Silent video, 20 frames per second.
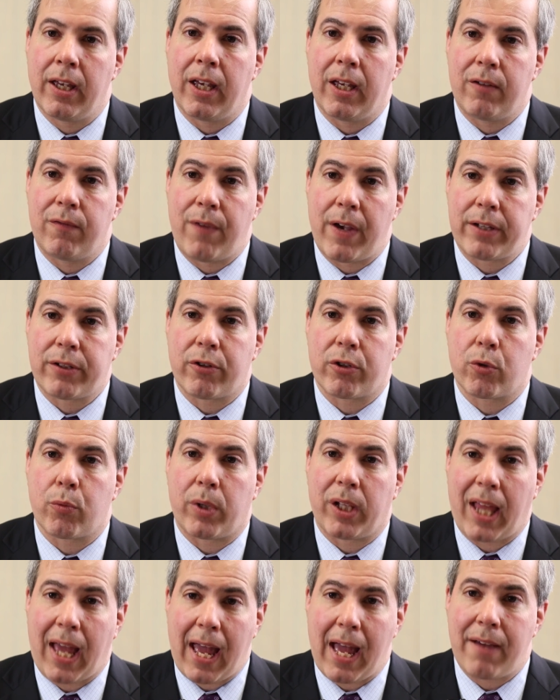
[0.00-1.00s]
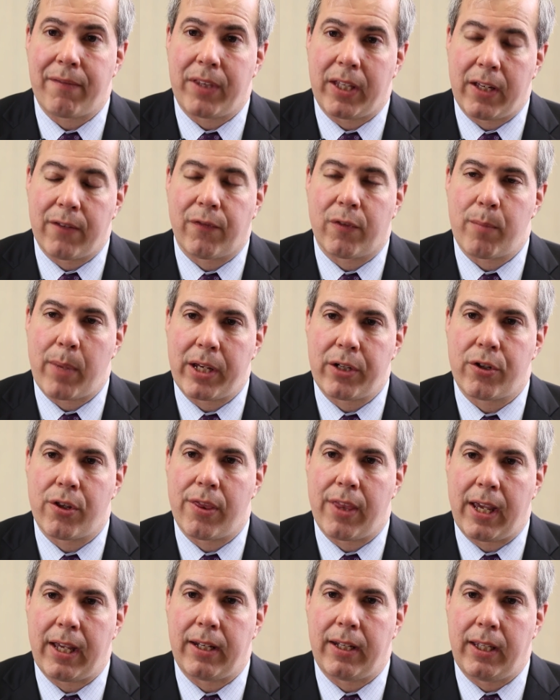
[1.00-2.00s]
Investors will have the information
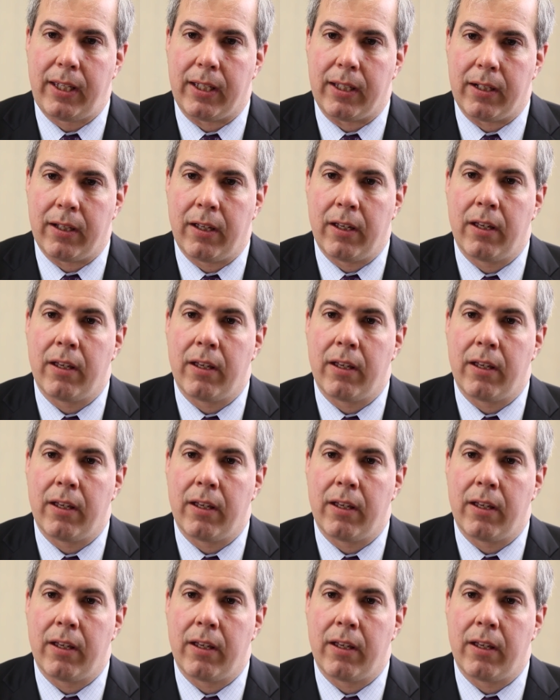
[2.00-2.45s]
they need.